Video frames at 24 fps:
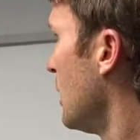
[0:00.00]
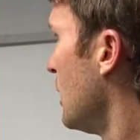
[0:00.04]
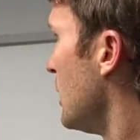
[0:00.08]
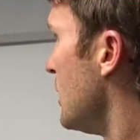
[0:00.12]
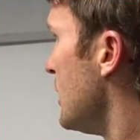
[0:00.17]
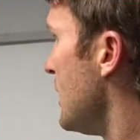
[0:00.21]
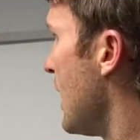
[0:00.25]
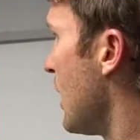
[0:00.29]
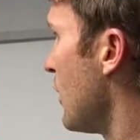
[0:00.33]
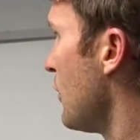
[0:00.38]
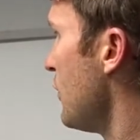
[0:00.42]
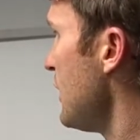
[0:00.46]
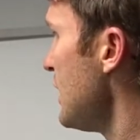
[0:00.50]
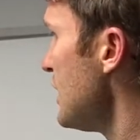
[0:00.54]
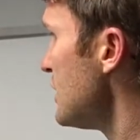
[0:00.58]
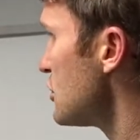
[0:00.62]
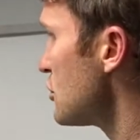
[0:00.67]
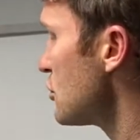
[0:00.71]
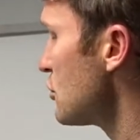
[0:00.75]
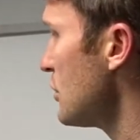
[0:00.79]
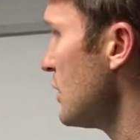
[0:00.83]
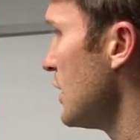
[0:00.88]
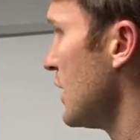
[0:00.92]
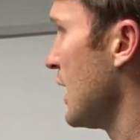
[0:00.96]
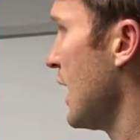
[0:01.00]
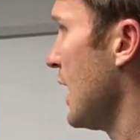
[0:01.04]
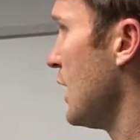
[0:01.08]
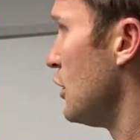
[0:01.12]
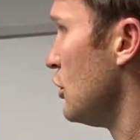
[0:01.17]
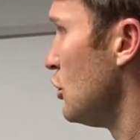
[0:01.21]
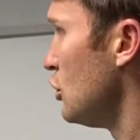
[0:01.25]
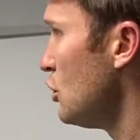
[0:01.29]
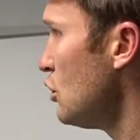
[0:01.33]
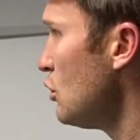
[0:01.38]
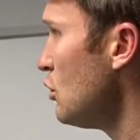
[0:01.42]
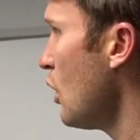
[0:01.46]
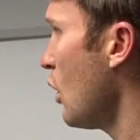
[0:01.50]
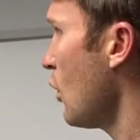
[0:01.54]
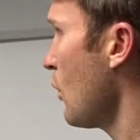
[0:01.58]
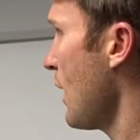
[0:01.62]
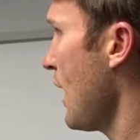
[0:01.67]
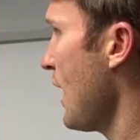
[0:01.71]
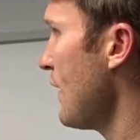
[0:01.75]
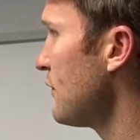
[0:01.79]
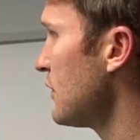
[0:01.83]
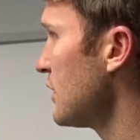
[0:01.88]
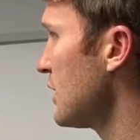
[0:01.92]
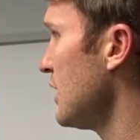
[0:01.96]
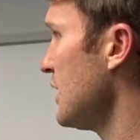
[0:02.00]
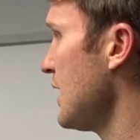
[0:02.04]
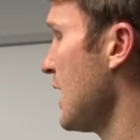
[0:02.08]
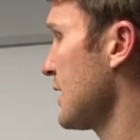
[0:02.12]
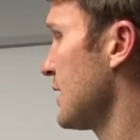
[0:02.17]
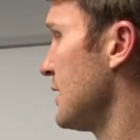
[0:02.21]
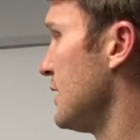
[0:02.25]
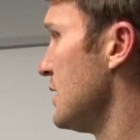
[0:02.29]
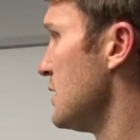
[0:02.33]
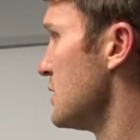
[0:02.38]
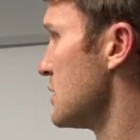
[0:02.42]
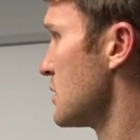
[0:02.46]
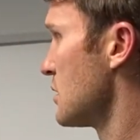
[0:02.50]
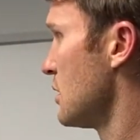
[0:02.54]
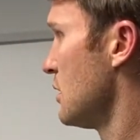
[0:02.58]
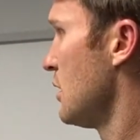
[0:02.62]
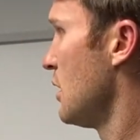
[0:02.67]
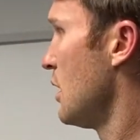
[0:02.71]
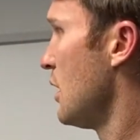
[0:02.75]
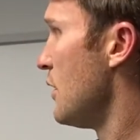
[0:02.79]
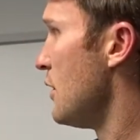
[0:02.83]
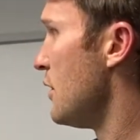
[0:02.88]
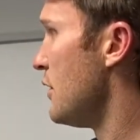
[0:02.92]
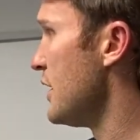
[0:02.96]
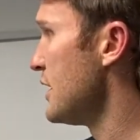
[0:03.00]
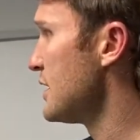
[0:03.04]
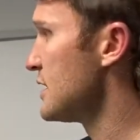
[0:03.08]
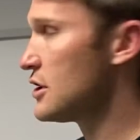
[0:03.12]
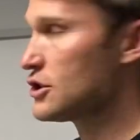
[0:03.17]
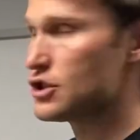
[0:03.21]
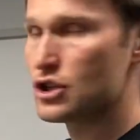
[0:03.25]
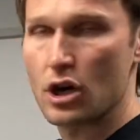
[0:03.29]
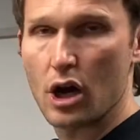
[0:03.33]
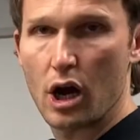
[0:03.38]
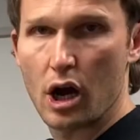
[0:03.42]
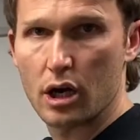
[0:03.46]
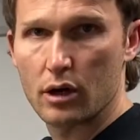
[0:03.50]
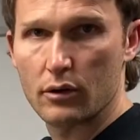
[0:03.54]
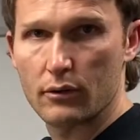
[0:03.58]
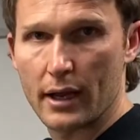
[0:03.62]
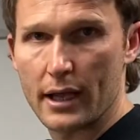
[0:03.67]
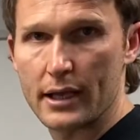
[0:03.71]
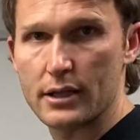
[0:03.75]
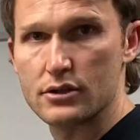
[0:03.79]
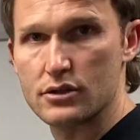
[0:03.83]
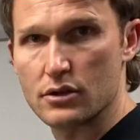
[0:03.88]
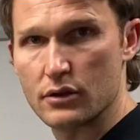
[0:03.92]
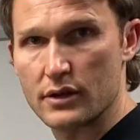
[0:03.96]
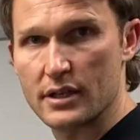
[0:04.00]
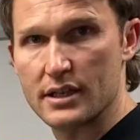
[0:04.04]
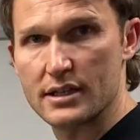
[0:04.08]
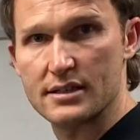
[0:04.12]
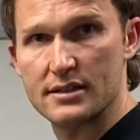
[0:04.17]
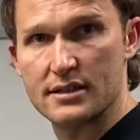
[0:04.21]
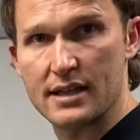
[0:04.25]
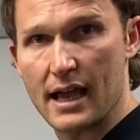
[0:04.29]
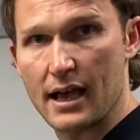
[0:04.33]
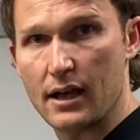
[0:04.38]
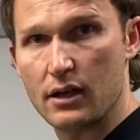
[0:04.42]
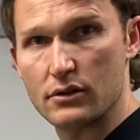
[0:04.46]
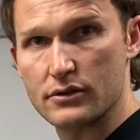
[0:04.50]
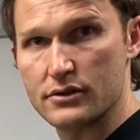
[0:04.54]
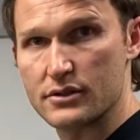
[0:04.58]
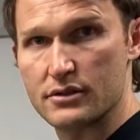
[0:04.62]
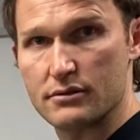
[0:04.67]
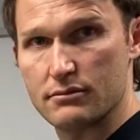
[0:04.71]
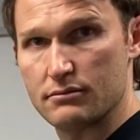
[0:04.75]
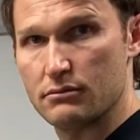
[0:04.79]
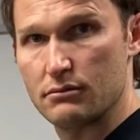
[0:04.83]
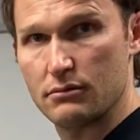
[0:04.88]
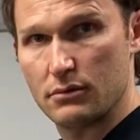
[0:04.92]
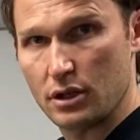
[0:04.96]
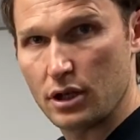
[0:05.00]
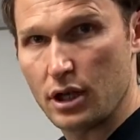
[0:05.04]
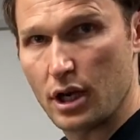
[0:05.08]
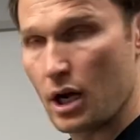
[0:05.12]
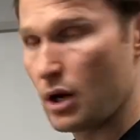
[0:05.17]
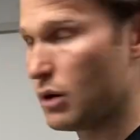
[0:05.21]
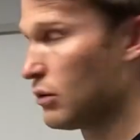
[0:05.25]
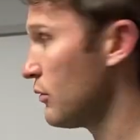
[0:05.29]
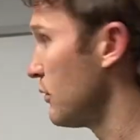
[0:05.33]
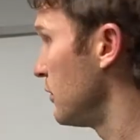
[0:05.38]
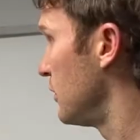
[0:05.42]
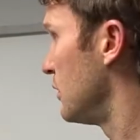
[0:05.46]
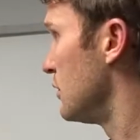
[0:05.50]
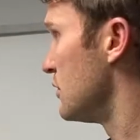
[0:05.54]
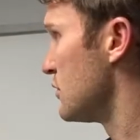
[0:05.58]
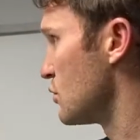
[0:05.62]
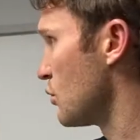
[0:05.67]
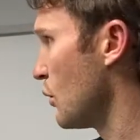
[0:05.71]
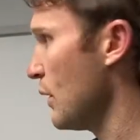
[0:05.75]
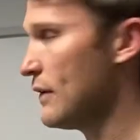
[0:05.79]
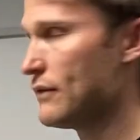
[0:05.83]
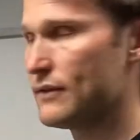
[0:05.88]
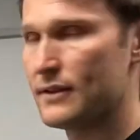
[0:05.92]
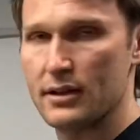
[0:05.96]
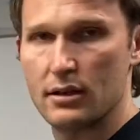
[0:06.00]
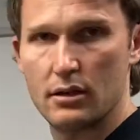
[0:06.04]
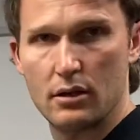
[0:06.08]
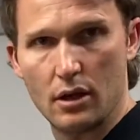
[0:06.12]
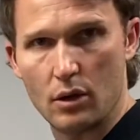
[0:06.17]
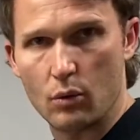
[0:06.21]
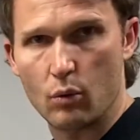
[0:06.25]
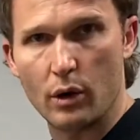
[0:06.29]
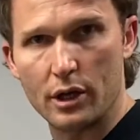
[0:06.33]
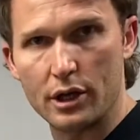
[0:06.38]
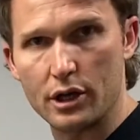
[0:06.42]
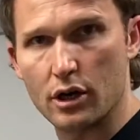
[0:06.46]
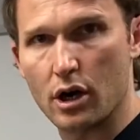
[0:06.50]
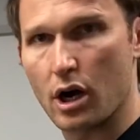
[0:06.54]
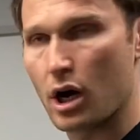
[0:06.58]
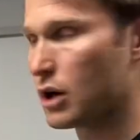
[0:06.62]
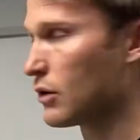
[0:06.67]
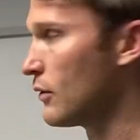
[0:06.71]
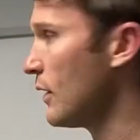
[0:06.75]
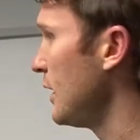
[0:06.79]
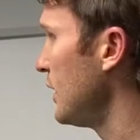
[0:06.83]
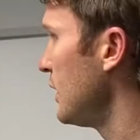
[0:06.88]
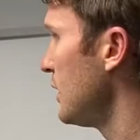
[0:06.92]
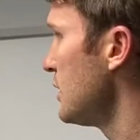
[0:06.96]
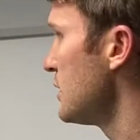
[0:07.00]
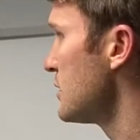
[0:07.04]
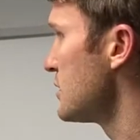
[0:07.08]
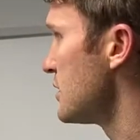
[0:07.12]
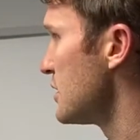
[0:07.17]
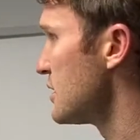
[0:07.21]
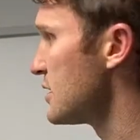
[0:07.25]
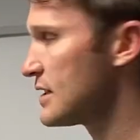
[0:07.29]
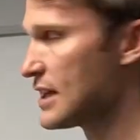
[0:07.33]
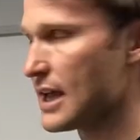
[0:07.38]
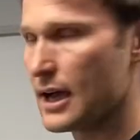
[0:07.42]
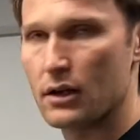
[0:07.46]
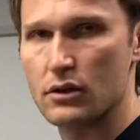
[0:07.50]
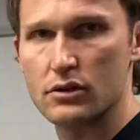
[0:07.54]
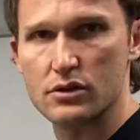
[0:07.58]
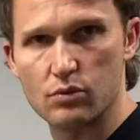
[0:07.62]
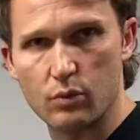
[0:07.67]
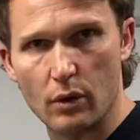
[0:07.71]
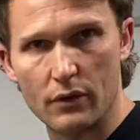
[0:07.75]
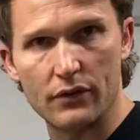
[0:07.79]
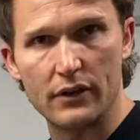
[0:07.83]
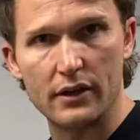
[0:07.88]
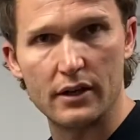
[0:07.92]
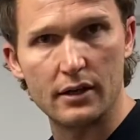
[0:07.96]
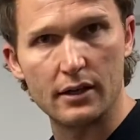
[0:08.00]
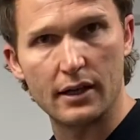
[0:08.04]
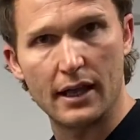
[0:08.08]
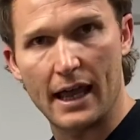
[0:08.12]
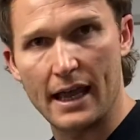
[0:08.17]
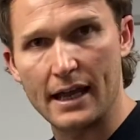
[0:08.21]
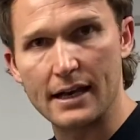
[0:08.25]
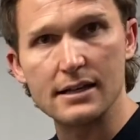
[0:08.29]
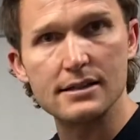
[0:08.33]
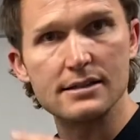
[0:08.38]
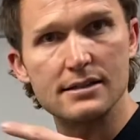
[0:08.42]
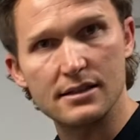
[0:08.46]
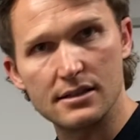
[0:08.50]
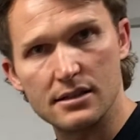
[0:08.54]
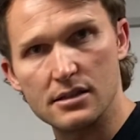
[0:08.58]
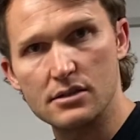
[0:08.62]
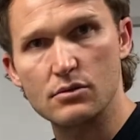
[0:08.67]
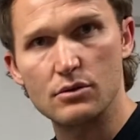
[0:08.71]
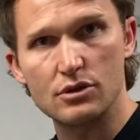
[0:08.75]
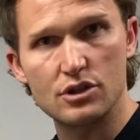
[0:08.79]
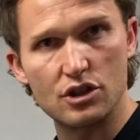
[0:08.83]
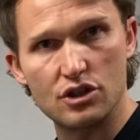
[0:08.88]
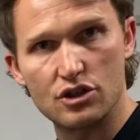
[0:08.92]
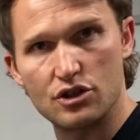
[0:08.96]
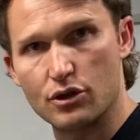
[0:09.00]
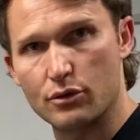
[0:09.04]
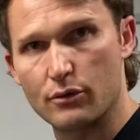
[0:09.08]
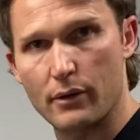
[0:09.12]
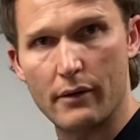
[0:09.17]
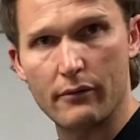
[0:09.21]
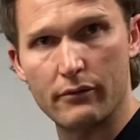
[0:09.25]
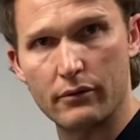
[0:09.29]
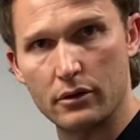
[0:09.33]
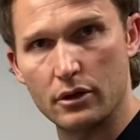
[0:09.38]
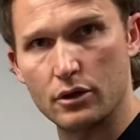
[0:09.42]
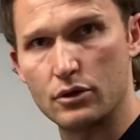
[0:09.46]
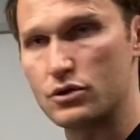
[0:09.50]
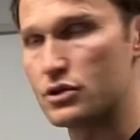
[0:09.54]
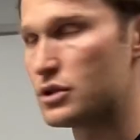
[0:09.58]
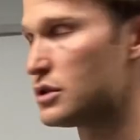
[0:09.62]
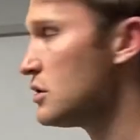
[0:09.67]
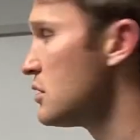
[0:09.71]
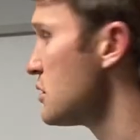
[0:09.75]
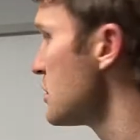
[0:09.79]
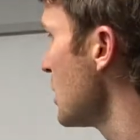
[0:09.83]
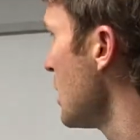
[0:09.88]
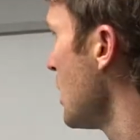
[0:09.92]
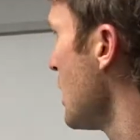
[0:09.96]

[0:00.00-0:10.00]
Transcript: Now these 3, again, you don't have to connect these. This is your heart rate, so this tells, Zwift what your heart rate is. This tells what the cadence is, which is your revolutions.